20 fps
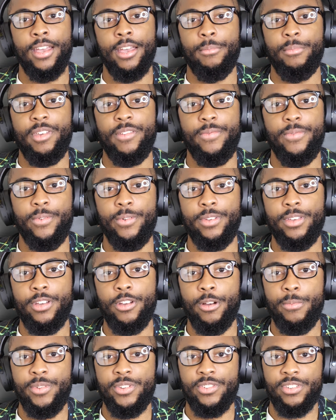Before you
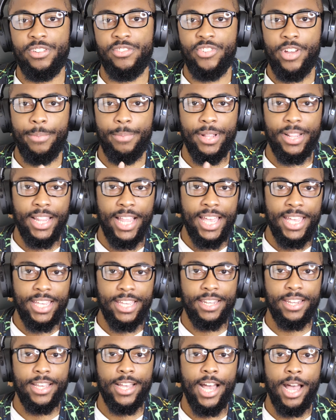go, be sure to drop a like
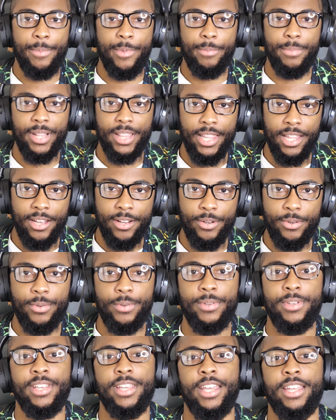and a comment below.
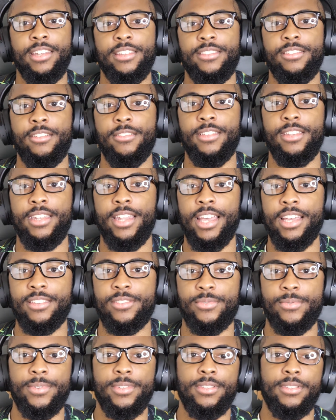And until the next
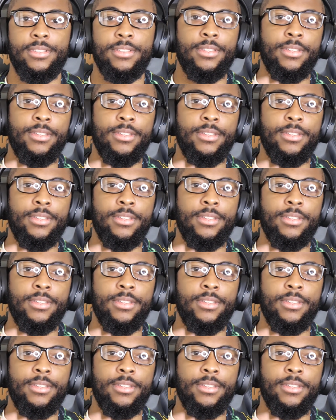one,